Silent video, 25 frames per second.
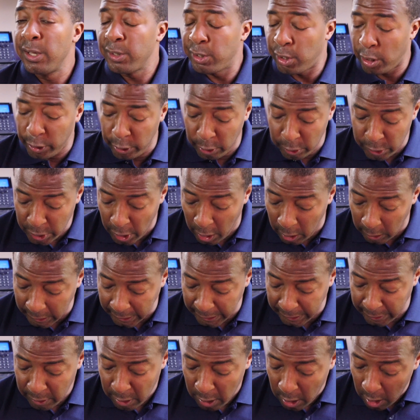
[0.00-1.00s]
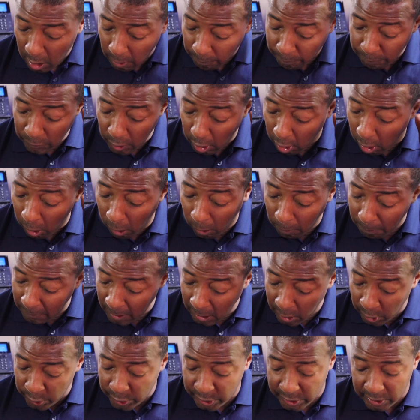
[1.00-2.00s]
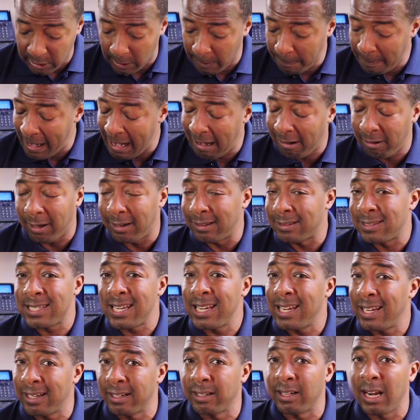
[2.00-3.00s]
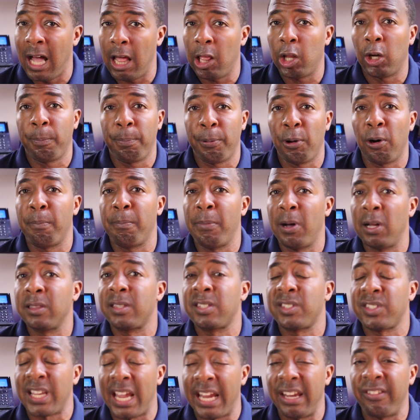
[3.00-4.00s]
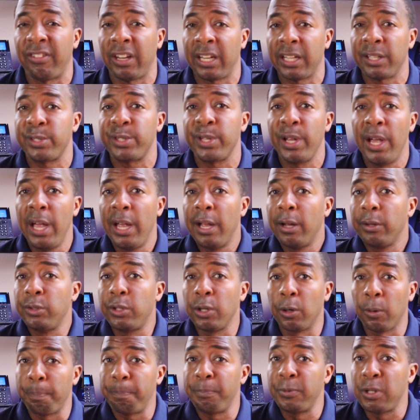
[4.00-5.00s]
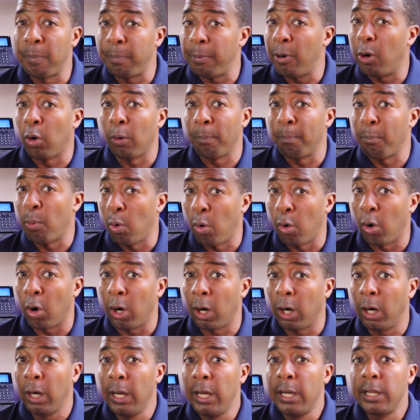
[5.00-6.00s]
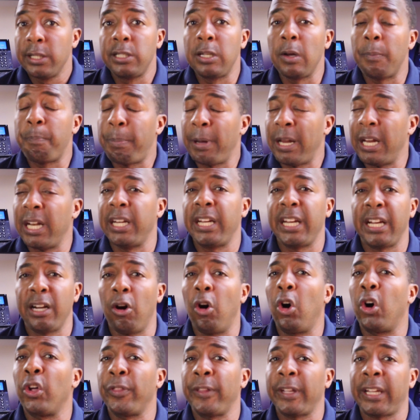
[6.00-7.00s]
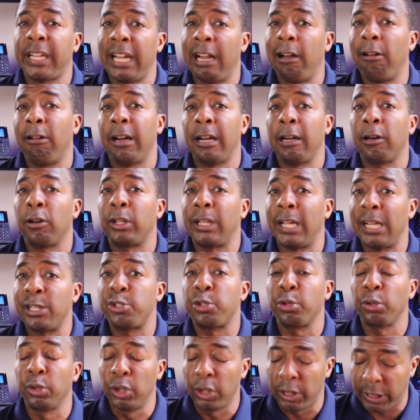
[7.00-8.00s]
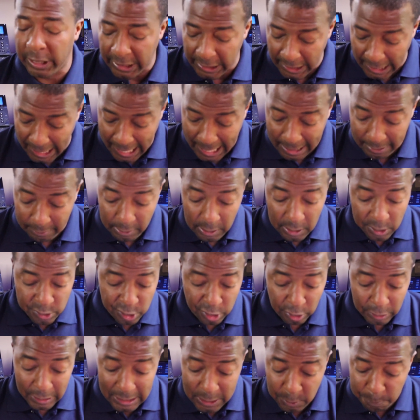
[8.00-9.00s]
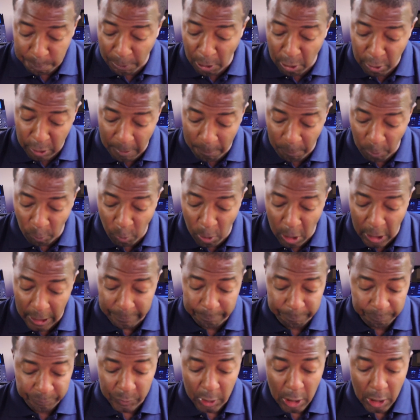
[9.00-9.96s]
So you're talking almost about a $10 per month savings de- de- or more, depending on the carrier that you're looking at. So that's pro number one.